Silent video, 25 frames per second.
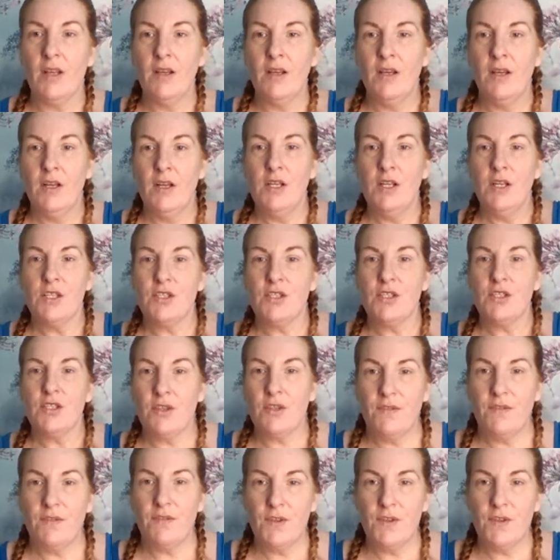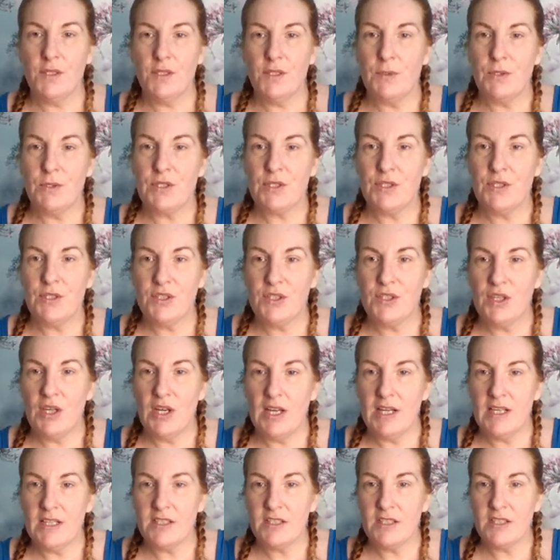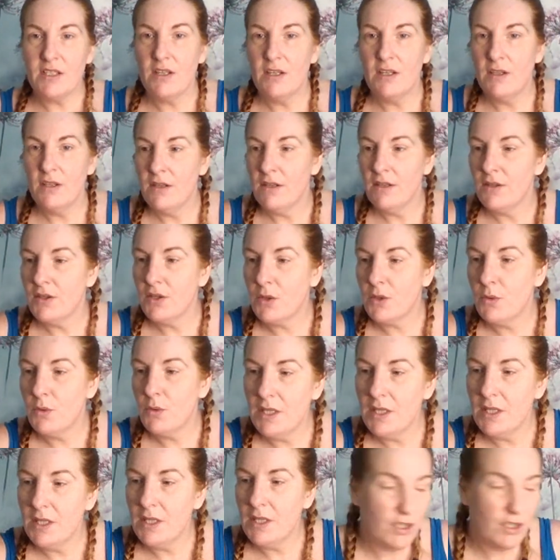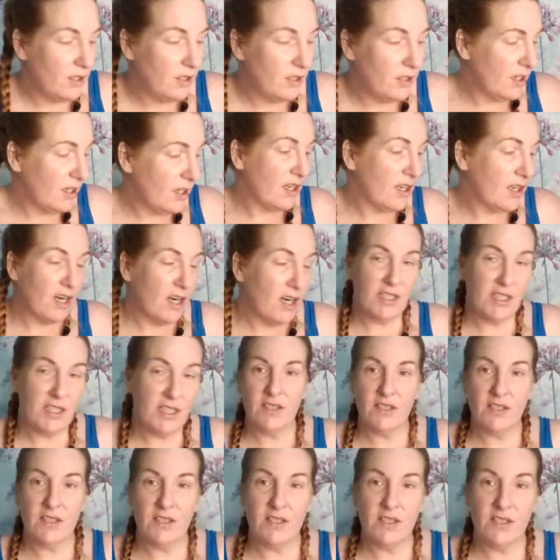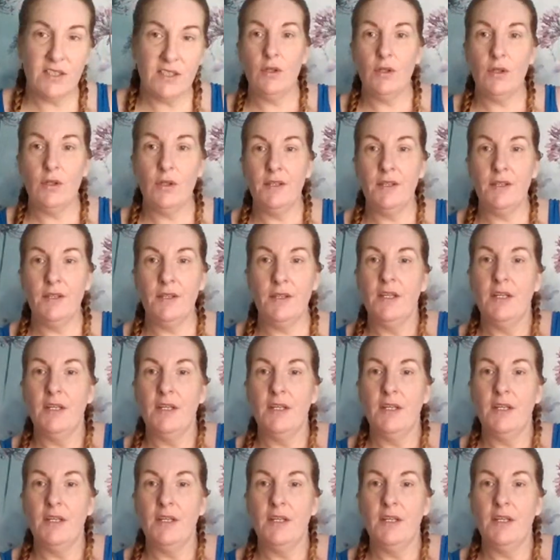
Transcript: So the first person to ask the question, a card has fallen.